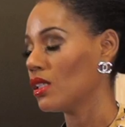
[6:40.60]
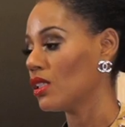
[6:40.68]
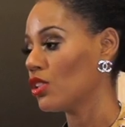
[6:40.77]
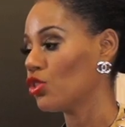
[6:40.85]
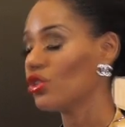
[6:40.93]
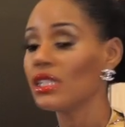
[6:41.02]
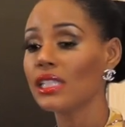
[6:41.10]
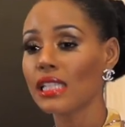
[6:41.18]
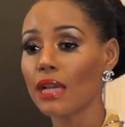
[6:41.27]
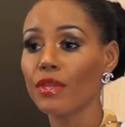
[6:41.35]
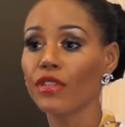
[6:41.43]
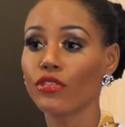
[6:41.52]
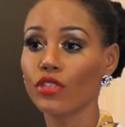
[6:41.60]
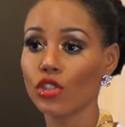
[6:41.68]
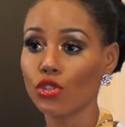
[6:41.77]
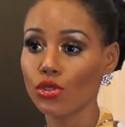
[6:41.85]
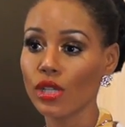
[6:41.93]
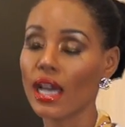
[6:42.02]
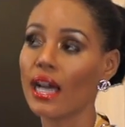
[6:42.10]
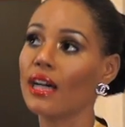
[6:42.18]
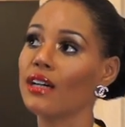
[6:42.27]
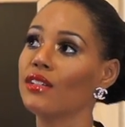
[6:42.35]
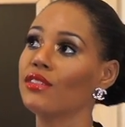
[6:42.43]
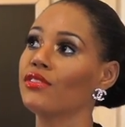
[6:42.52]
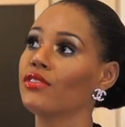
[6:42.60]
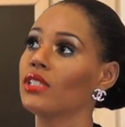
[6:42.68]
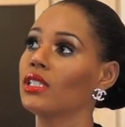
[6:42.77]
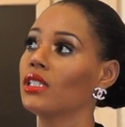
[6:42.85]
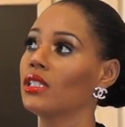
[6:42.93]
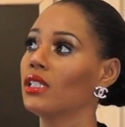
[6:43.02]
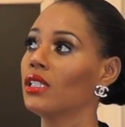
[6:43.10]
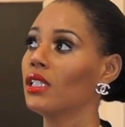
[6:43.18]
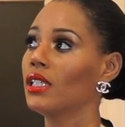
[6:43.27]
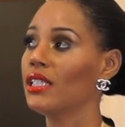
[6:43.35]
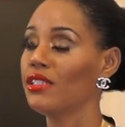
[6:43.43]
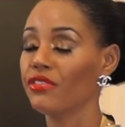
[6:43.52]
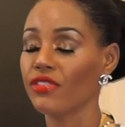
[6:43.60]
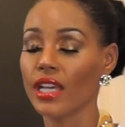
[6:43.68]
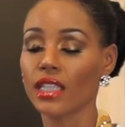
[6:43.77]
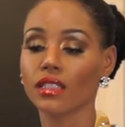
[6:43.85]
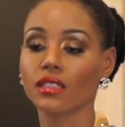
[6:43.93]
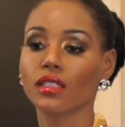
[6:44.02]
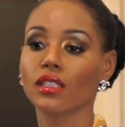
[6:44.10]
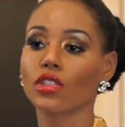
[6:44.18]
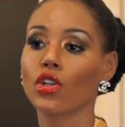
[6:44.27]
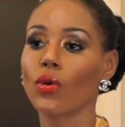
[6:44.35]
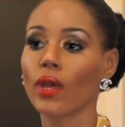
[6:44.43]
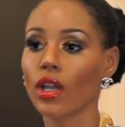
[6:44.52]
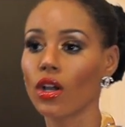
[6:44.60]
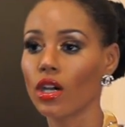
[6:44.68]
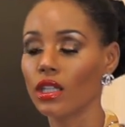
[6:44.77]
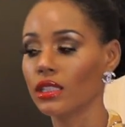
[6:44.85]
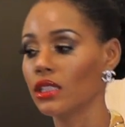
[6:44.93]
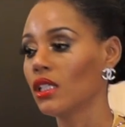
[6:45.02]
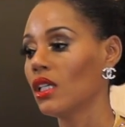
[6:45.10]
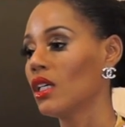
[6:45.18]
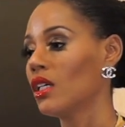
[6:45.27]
Certain time, if we do have an event going on,